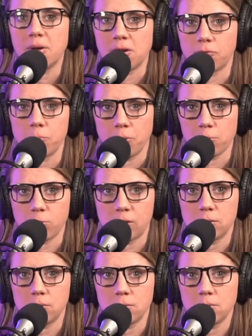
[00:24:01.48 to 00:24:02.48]
a different
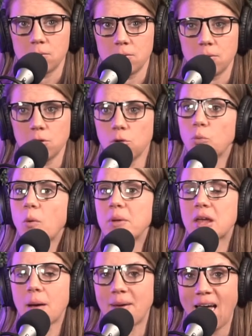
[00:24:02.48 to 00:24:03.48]
person. You will
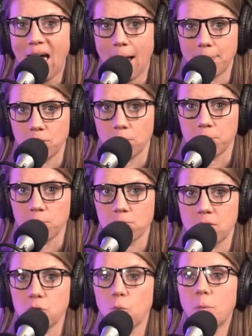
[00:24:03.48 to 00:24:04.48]
become a happier
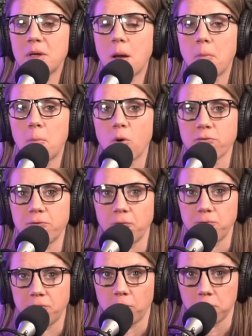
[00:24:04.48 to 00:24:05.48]
person. You will become a more
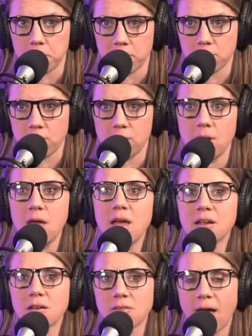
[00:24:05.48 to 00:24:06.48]
fulfilled person,
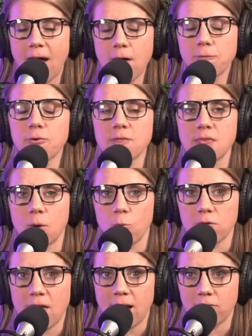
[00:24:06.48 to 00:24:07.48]
because everything
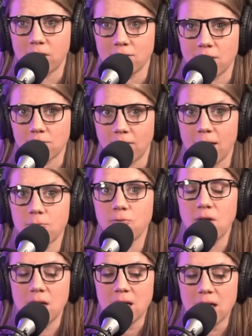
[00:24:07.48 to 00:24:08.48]
worth having in this life
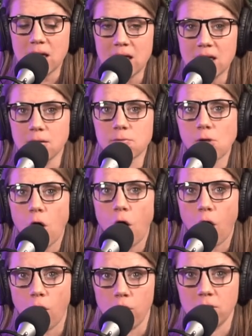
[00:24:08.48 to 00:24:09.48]
is
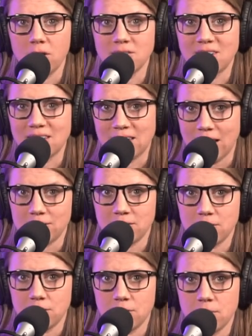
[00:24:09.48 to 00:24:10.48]
hard to
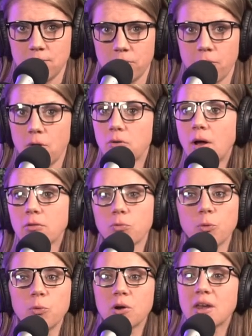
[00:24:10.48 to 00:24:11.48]
get, or else
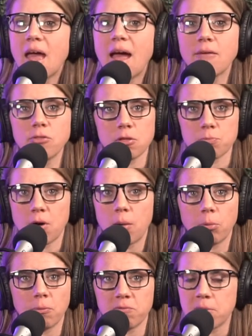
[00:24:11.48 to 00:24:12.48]
we wouldn't have this
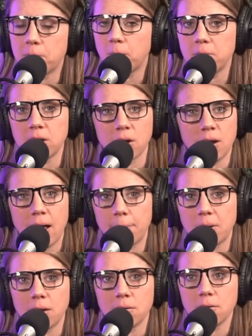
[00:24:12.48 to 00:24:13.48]
problem of people being unhappy.